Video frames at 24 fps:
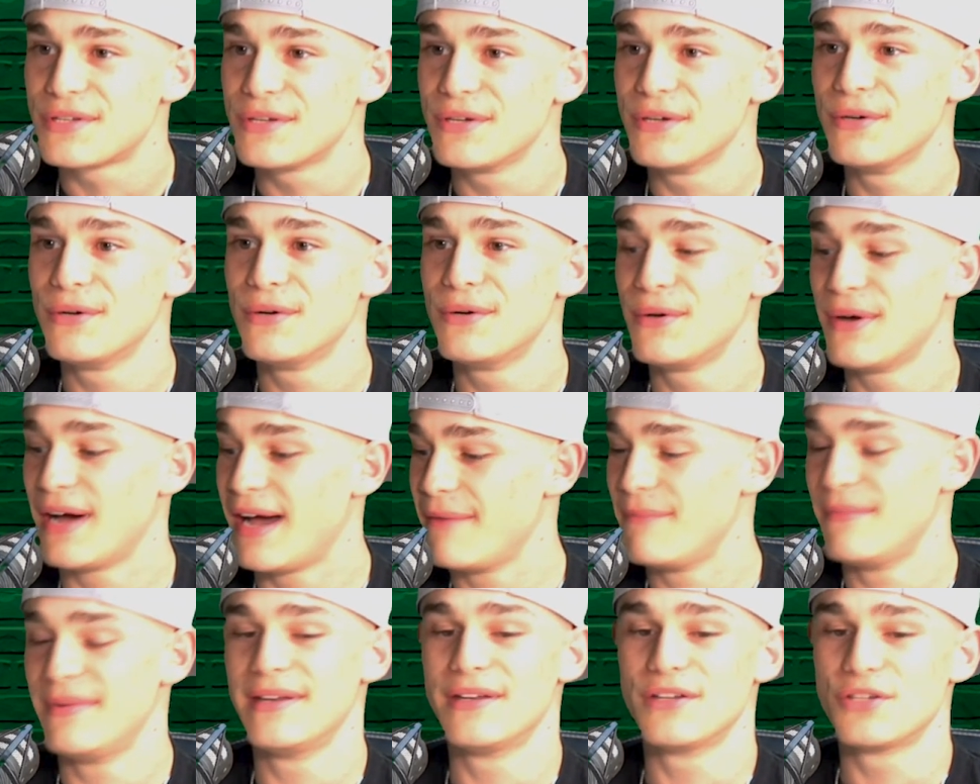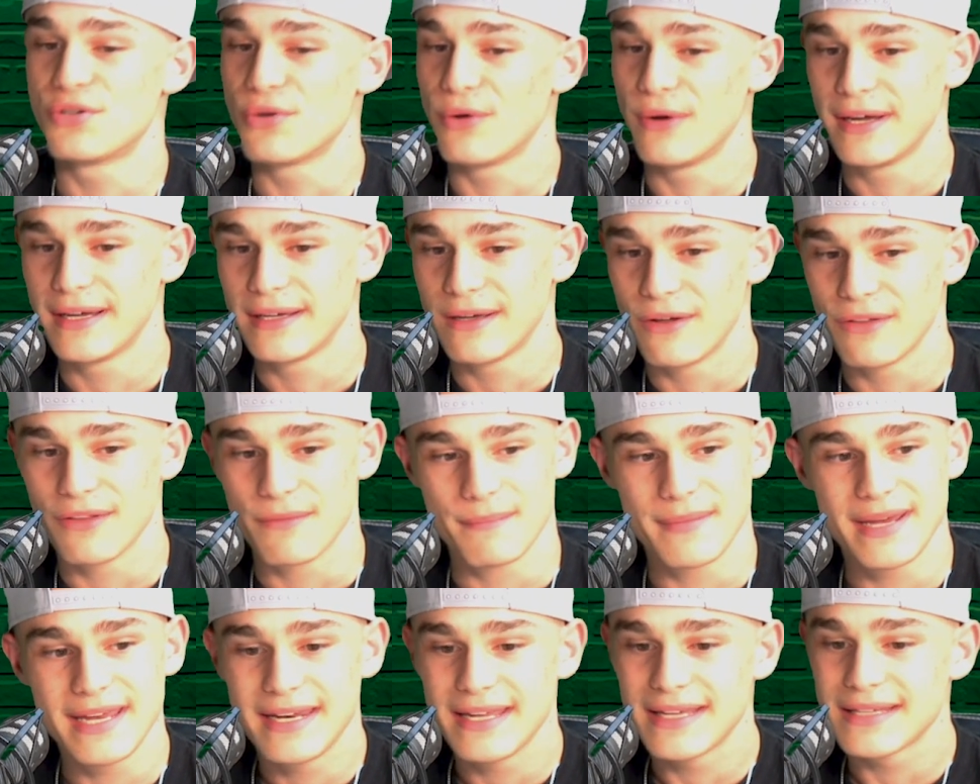to. I've been enjoying all the
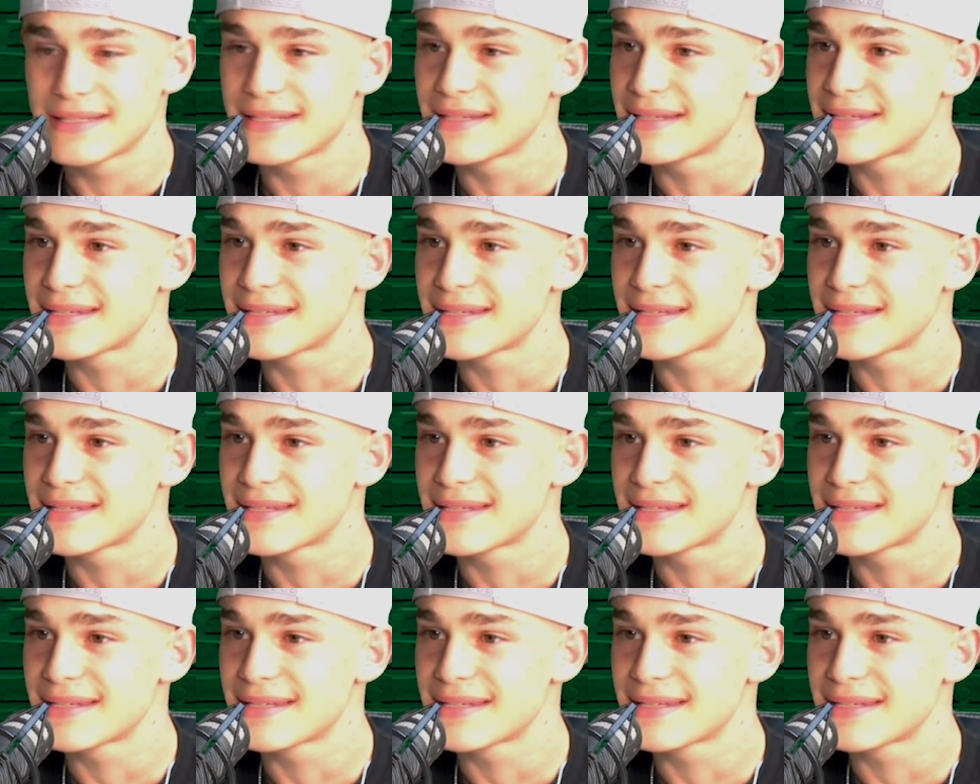meetings and